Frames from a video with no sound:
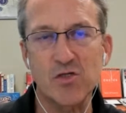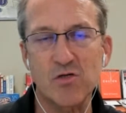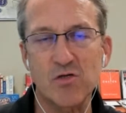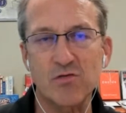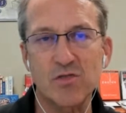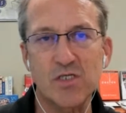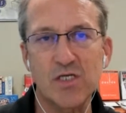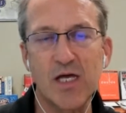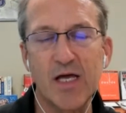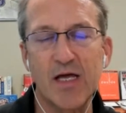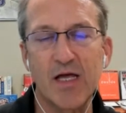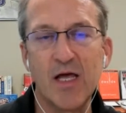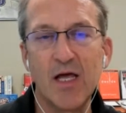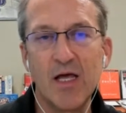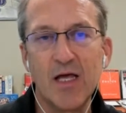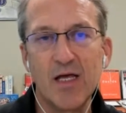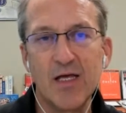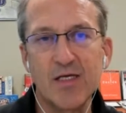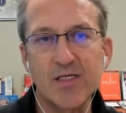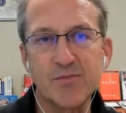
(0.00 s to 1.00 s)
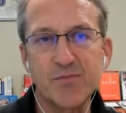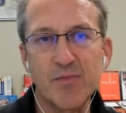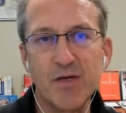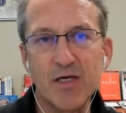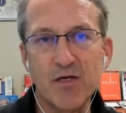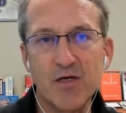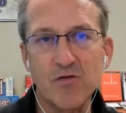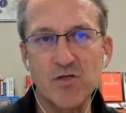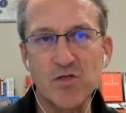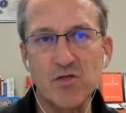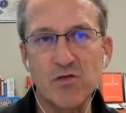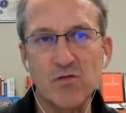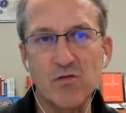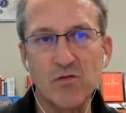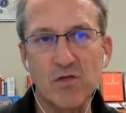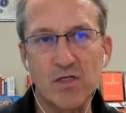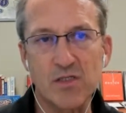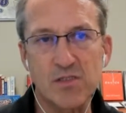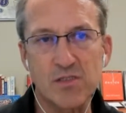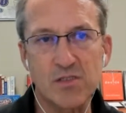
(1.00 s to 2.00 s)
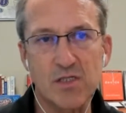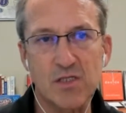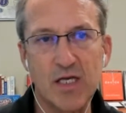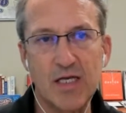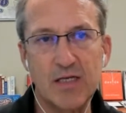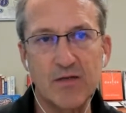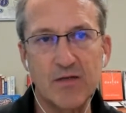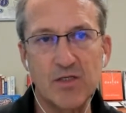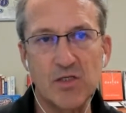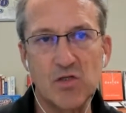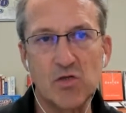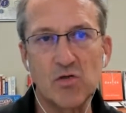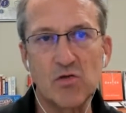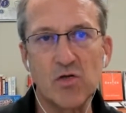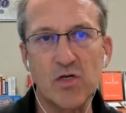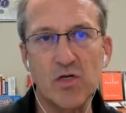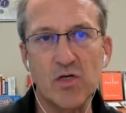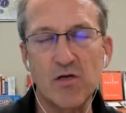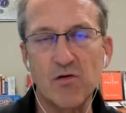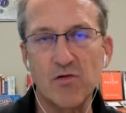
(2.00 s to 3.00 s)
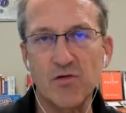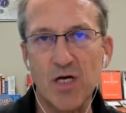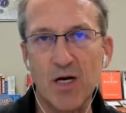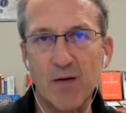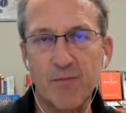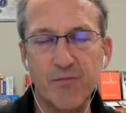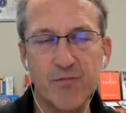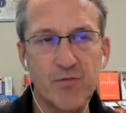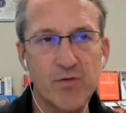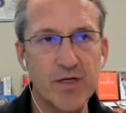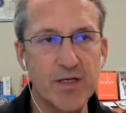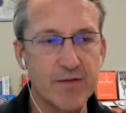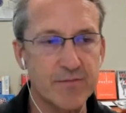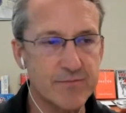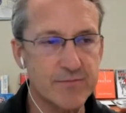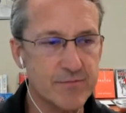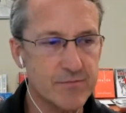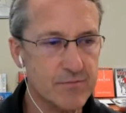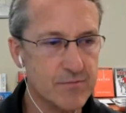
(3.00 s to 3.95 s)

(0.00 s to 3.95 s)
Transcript: show today is make your to-do list and look at your top 3